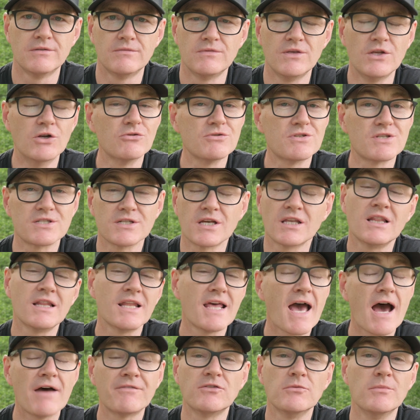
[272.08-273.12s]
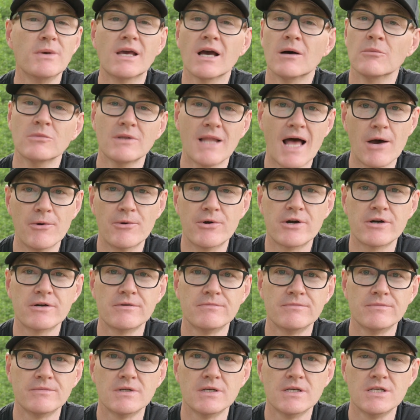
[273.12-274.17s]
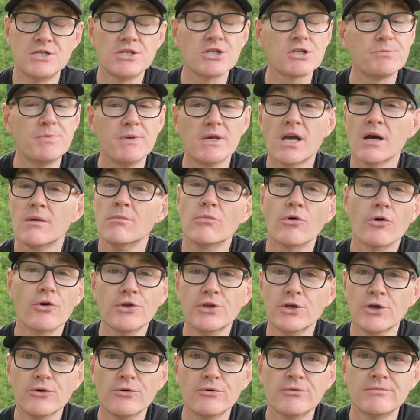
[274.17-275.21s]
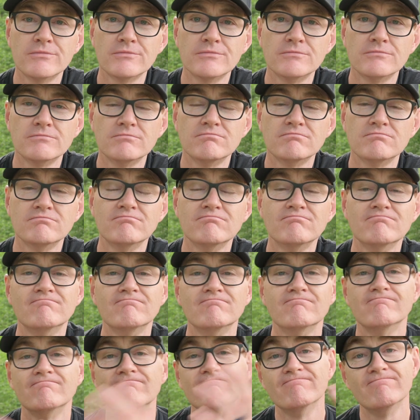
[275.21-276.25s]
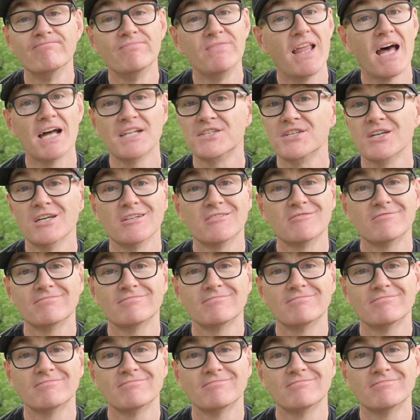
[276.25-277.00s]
You don't suddenly have to become louder. Just become more you. That's it.